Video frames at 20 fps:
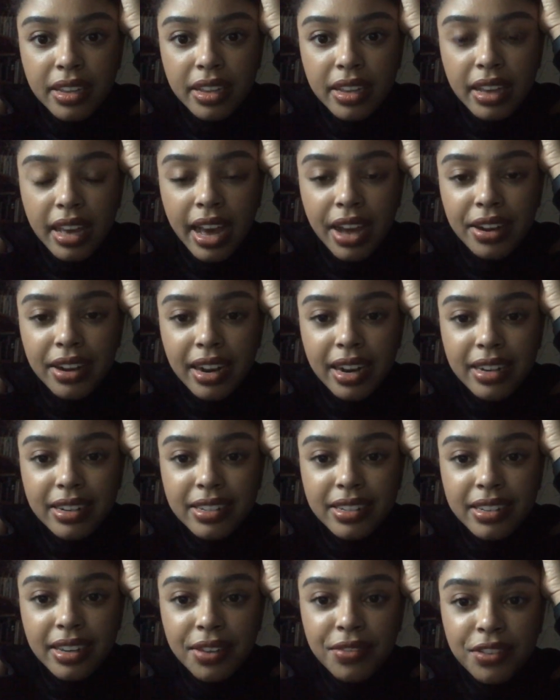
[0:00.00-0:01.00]
did I
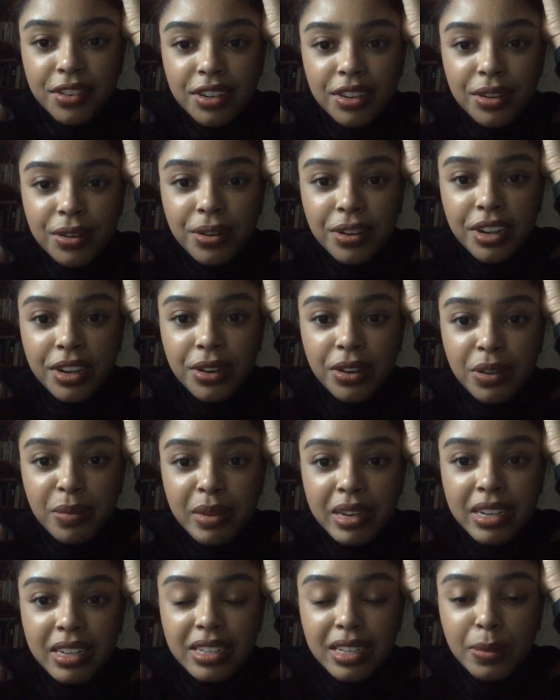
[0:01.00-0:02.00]
discover Corey
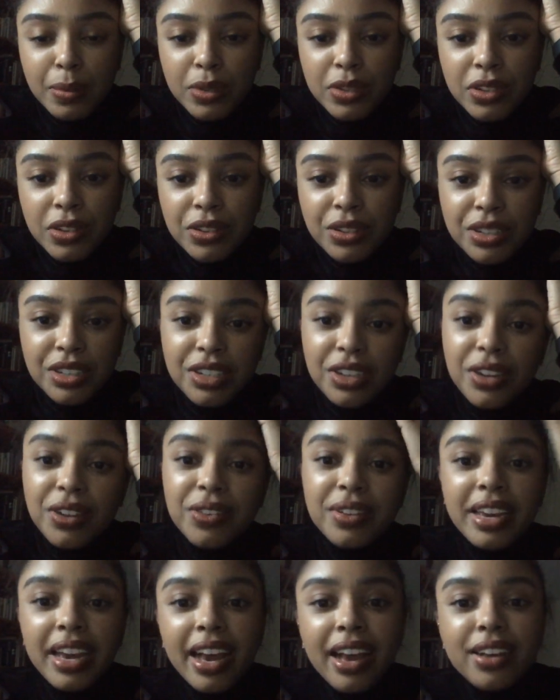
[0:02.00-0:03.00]
Coleman and Double Toasted? Oh,
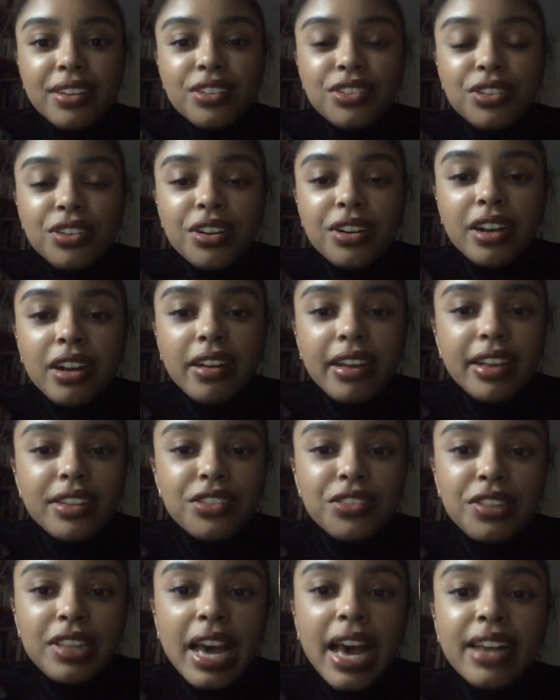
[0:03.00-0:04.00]
yeah, sure, I'll
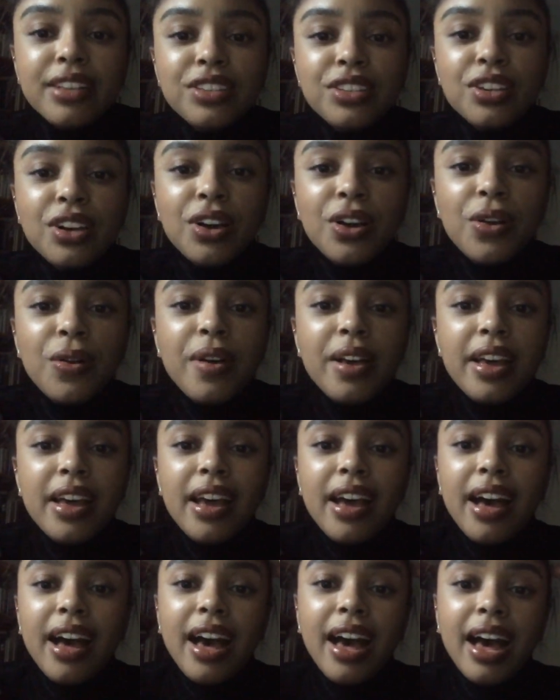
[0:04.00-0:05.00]
answer that. So,
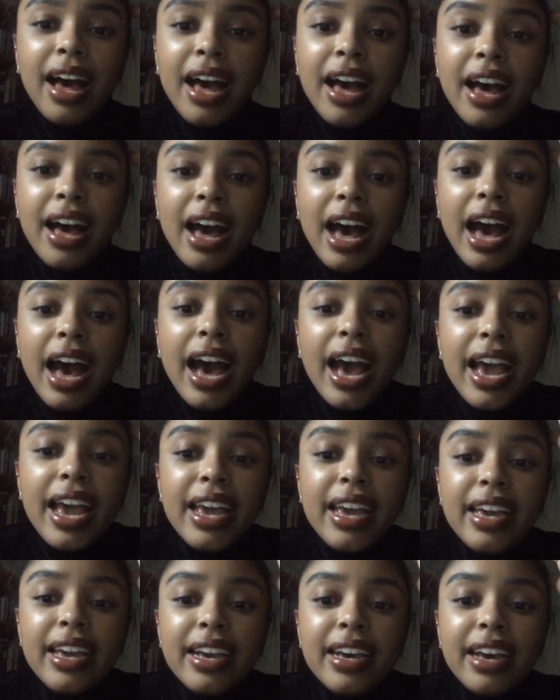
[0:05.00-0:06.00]

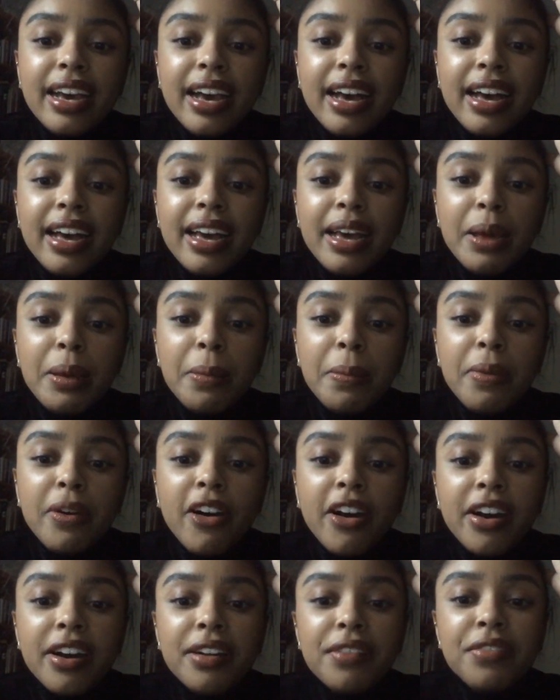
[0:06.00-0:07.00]
I am
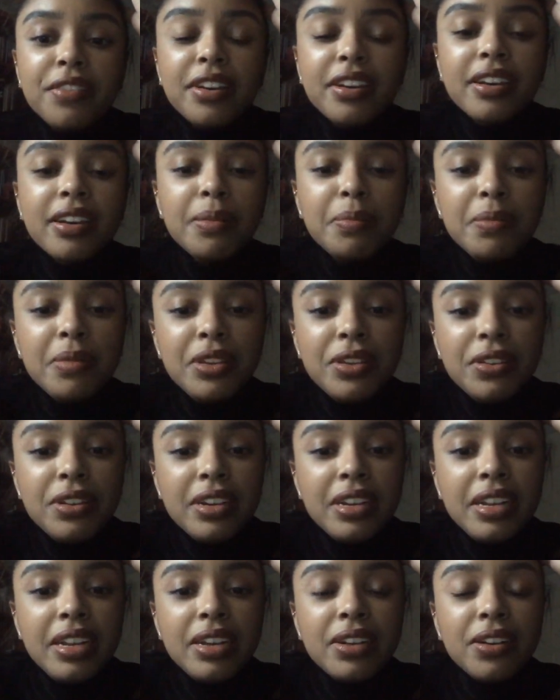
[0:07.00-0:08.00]
part of a
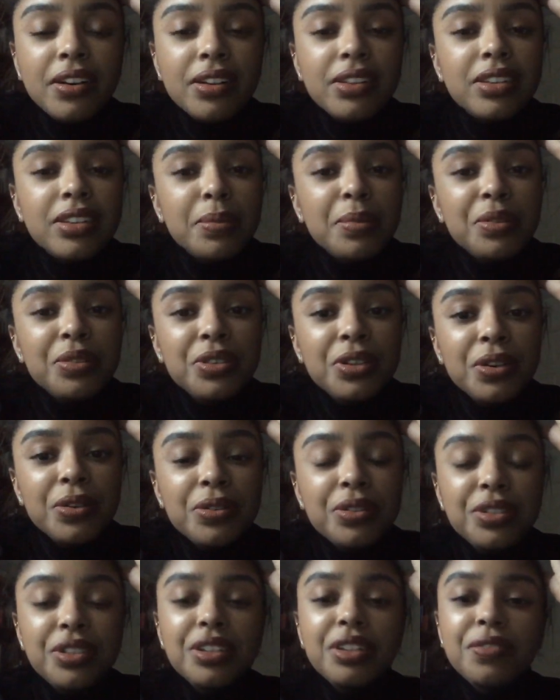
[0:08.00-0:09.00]
community called Double
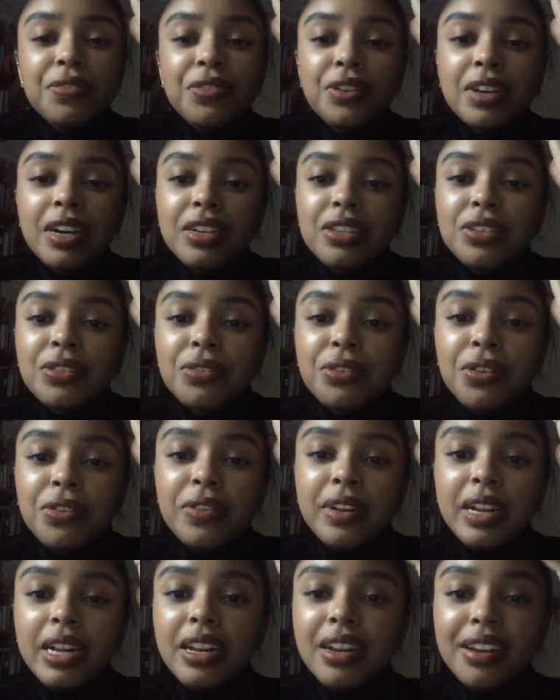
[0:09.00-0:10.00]
Toasted, if you guys don't
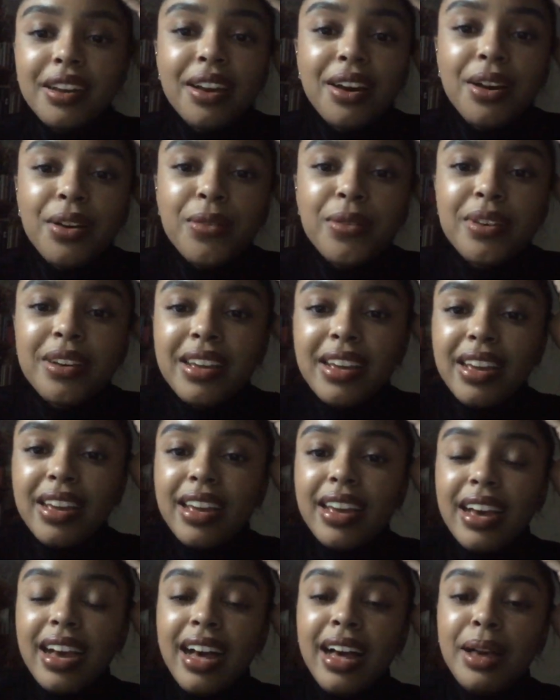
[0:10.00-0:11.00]
already know.
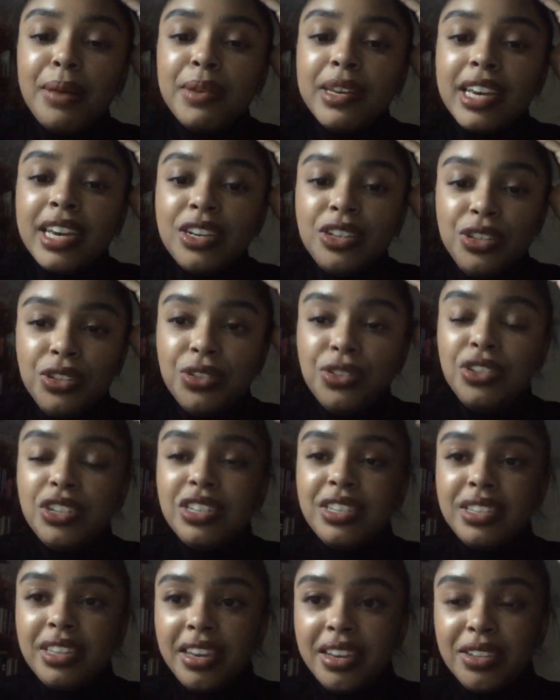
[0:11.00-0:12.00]
In case you're
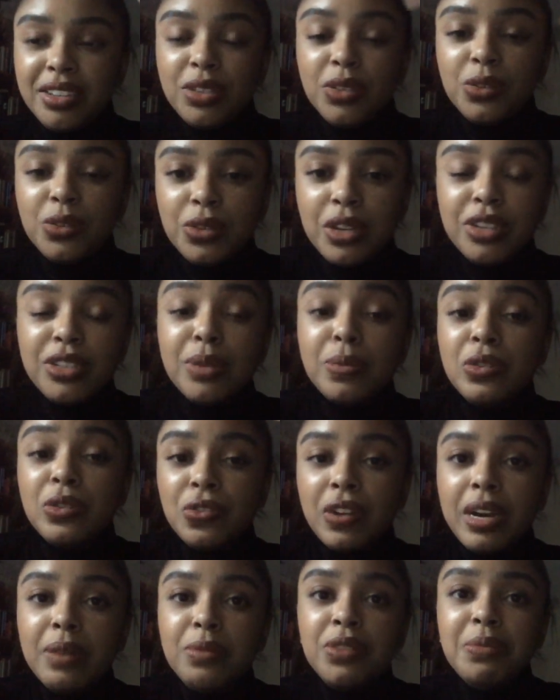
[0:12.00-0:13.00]
just, like,
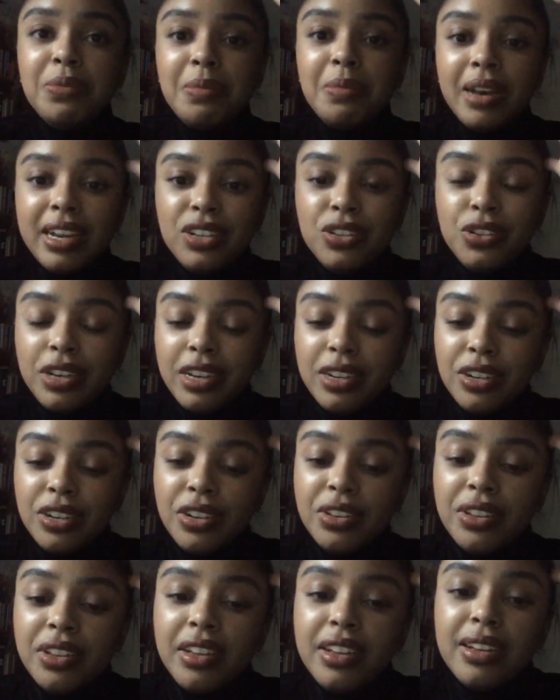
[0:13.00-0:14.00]
subscribed to my
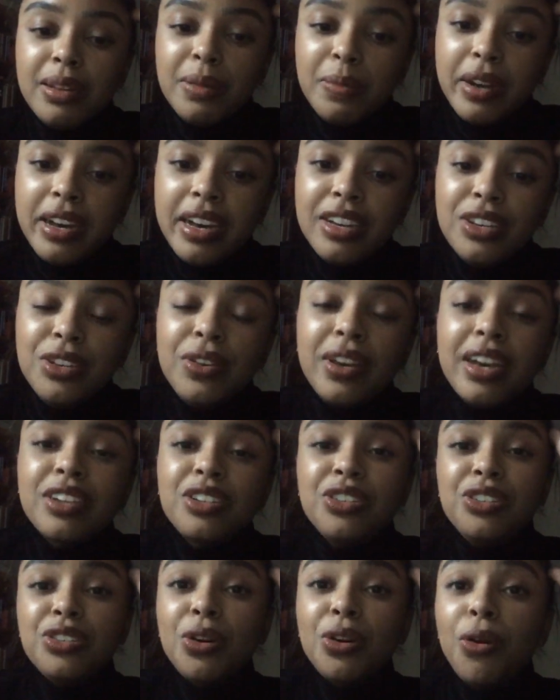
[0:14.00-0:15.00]
channel. But you guys
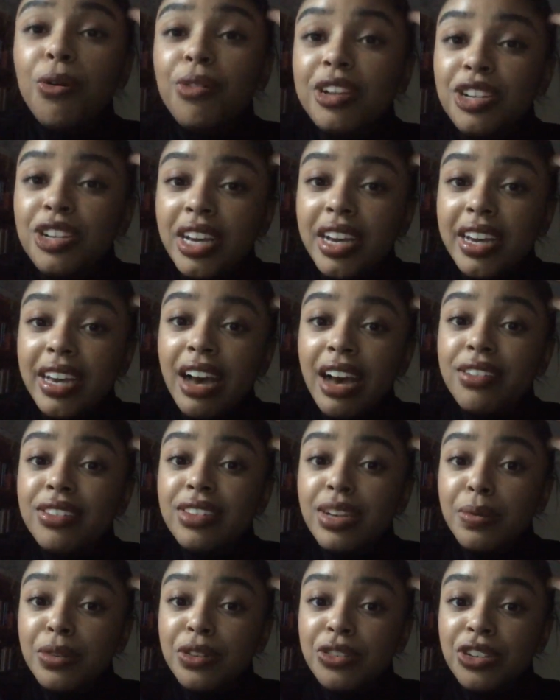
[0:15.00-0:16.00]
should totally check out
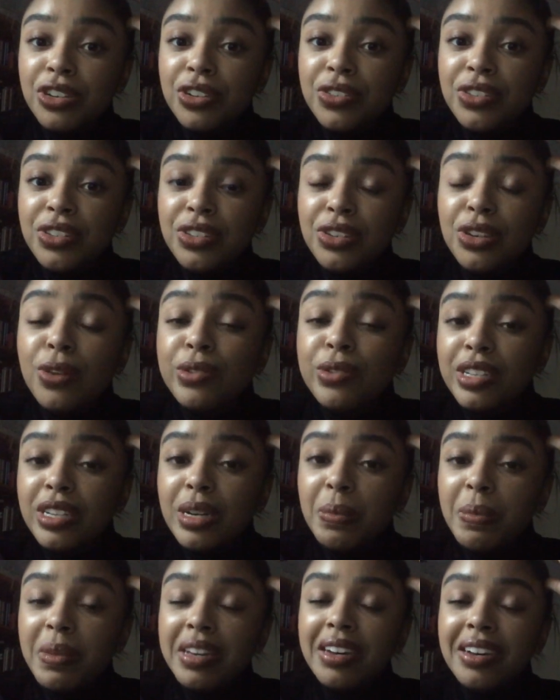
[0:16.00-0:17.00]
Double Toasted
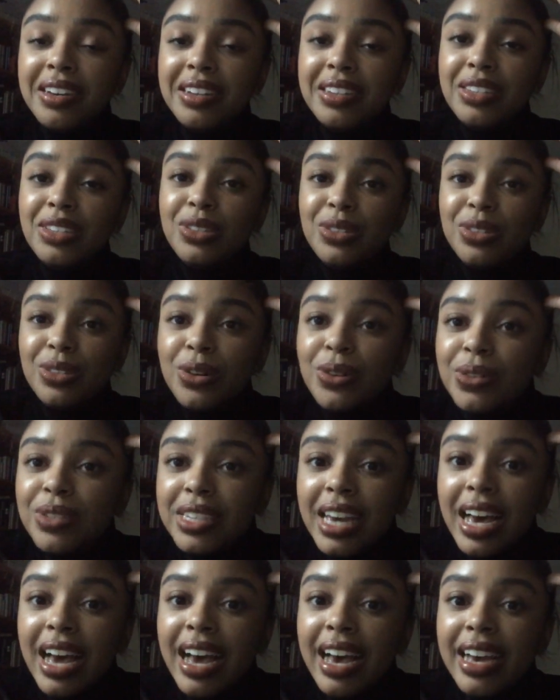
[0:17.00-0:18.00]
because those
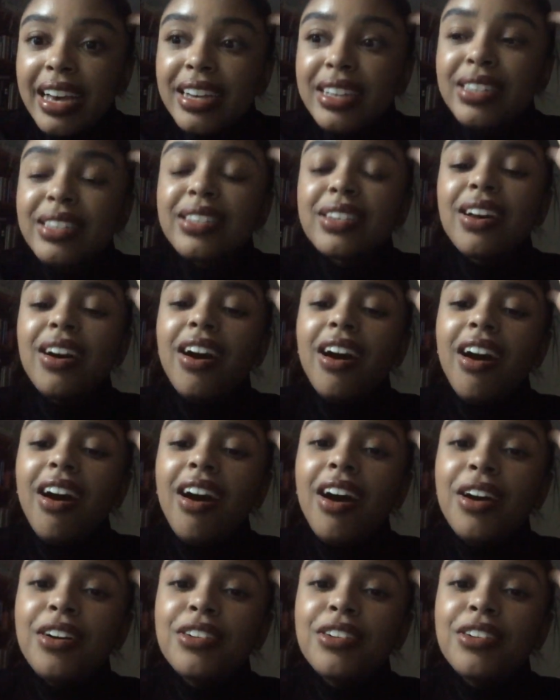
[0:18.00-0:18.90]
guys are